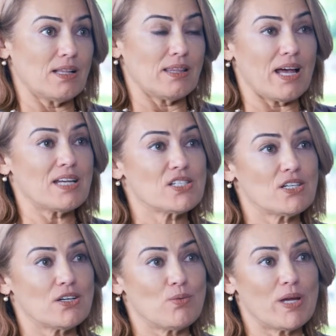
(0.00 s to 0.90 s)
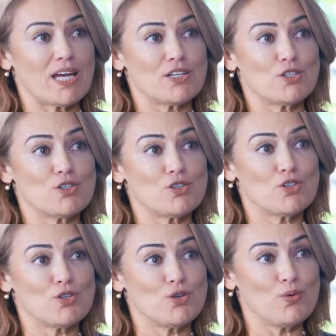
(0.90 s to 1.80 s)
Last year, we had
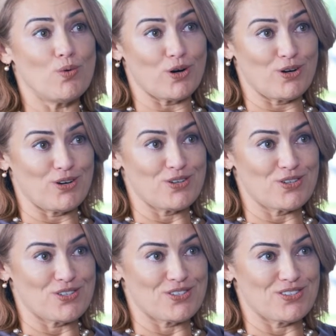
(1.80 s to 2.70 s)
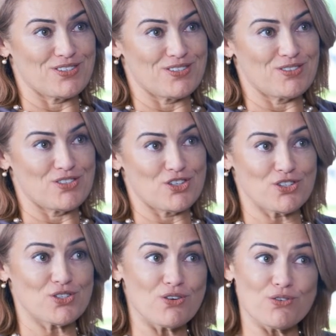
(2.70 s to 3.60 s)

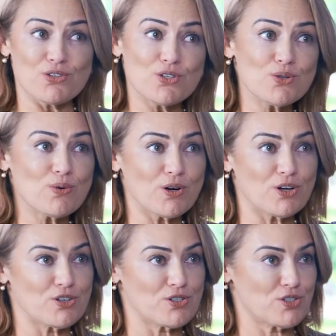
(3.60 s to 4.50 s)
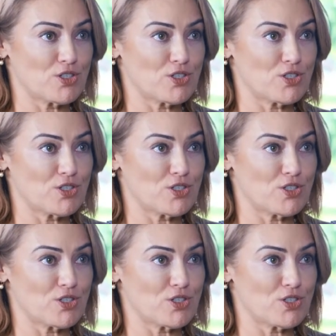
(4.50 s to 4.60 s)
just over two workers